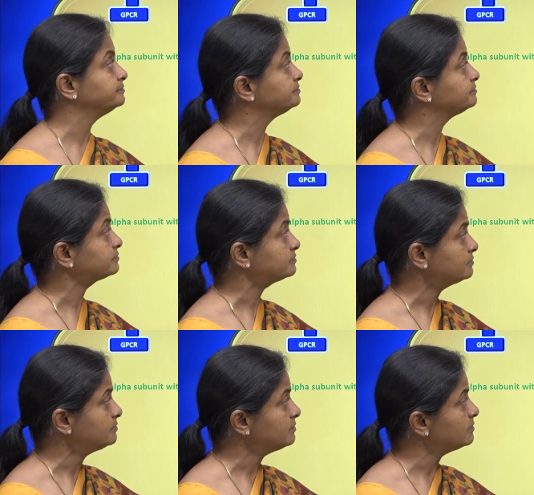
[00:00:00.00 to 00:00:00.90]

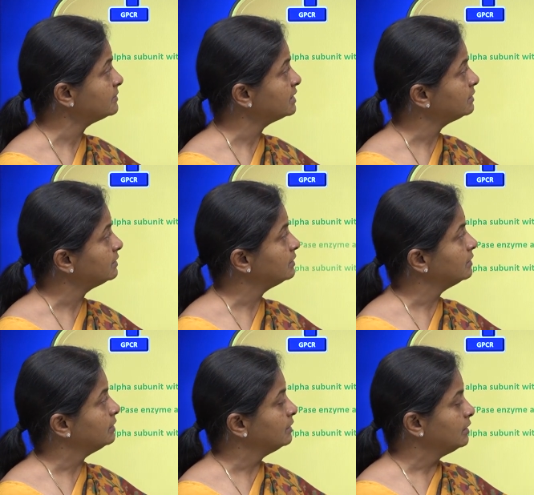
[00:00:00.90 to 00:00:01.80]

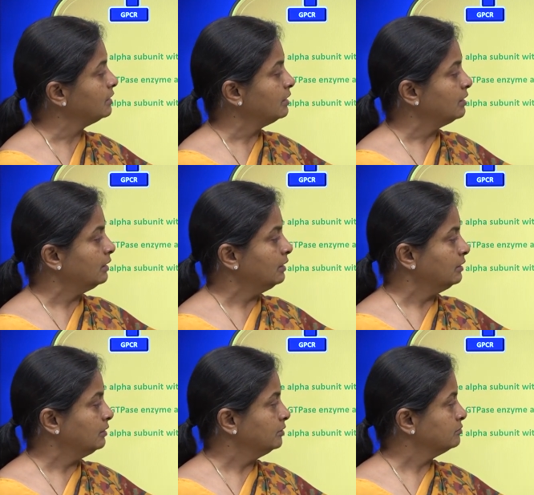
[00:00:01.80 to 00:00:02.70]

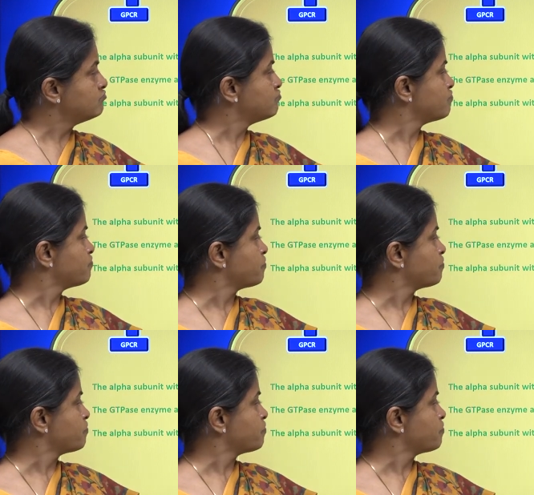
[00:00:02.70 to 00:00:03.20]
Nothing is said.